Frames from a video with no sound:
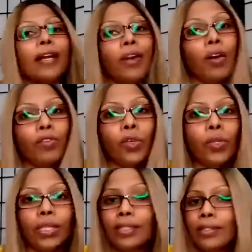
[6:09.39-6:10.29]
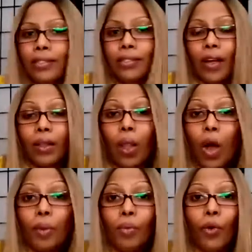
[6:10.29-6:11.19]
novel, it's a
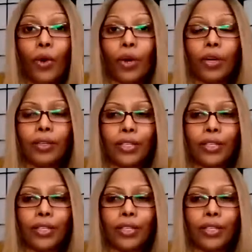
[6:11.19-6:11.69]
lot more,